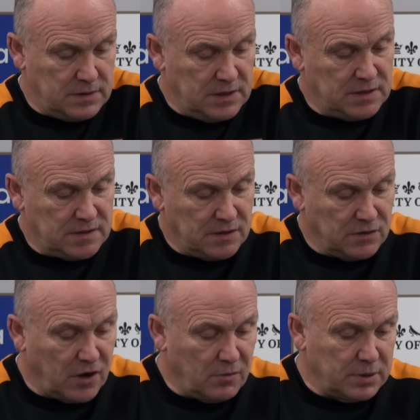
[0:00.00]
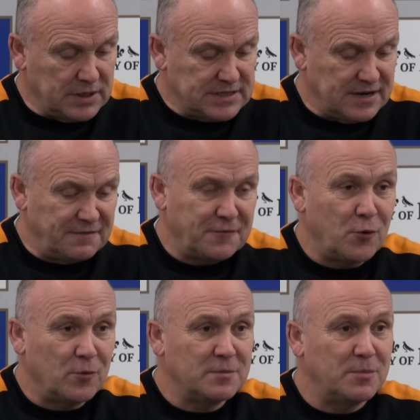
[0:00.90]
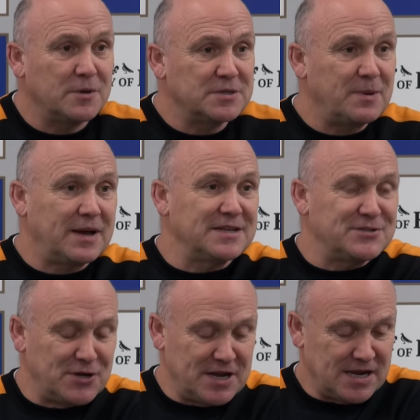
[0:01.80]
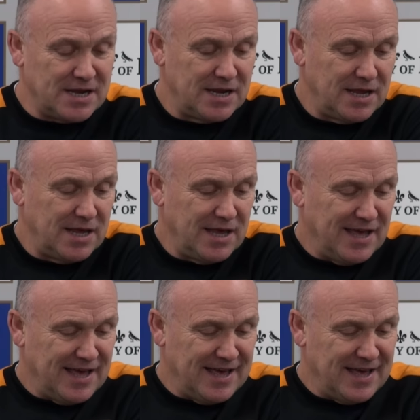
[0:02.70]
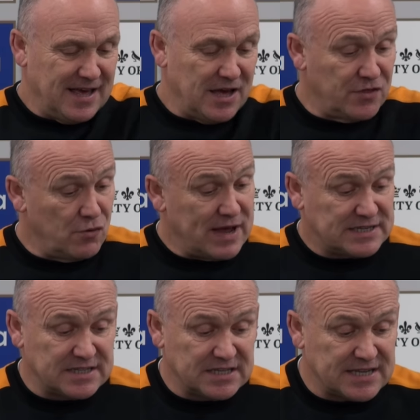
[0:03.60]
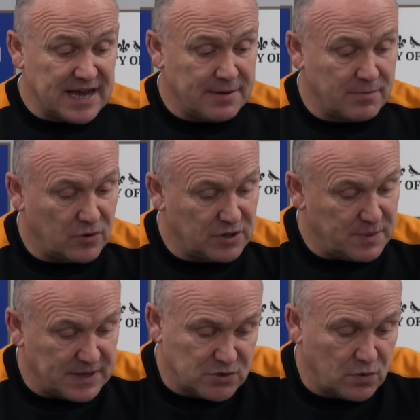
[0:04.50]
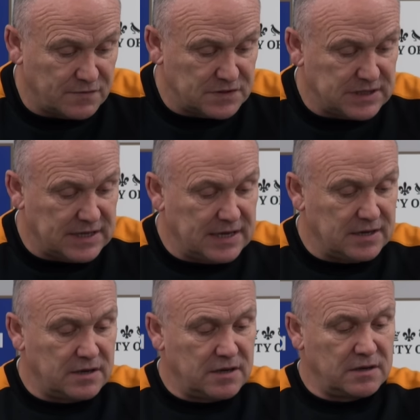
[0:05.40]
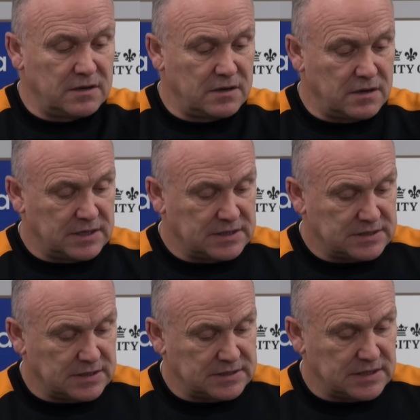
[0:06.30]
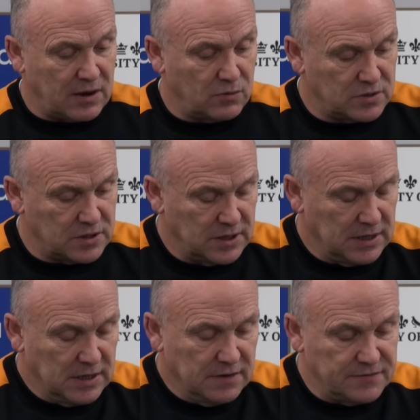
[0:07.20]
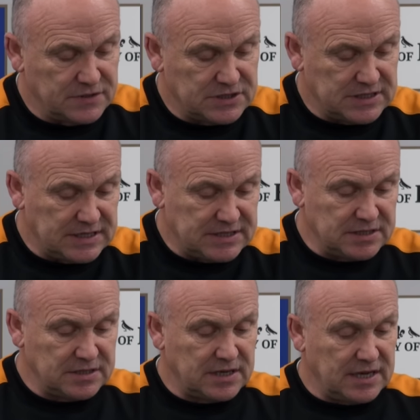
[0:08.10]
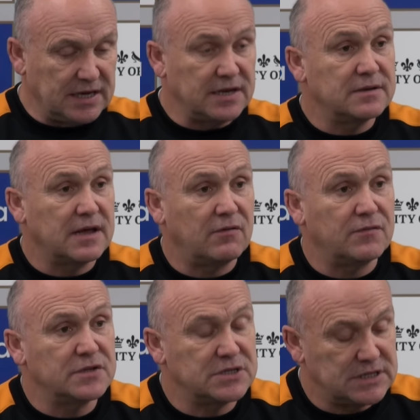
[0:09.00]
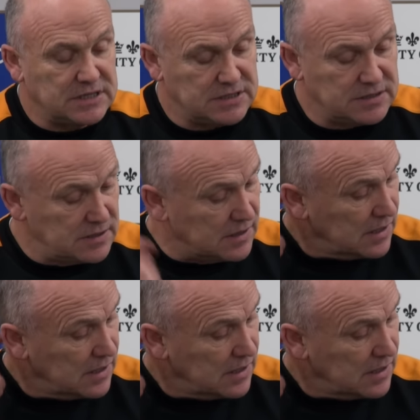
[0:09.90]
He still can't play centre forward, but he's back in training. And the rest are the same. Odibejo, obviously, and is out for the season. Keane, out for the season.